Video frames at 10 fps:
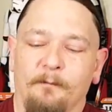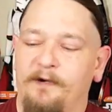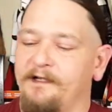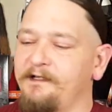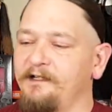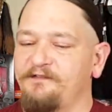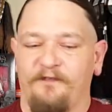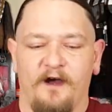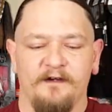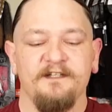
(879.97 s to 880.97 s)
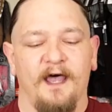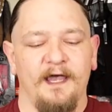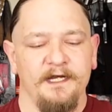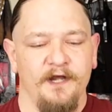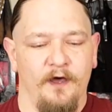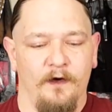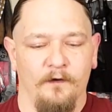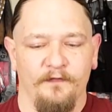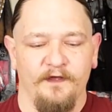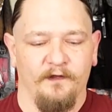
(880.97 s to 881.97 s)
But as far as I
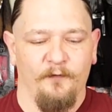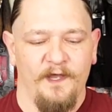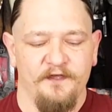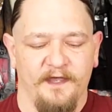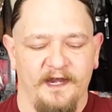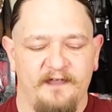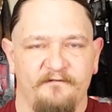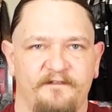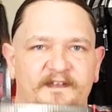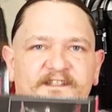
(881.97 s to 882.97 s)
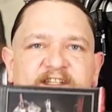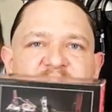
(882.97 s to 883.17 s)
know, the only way you can get Enfys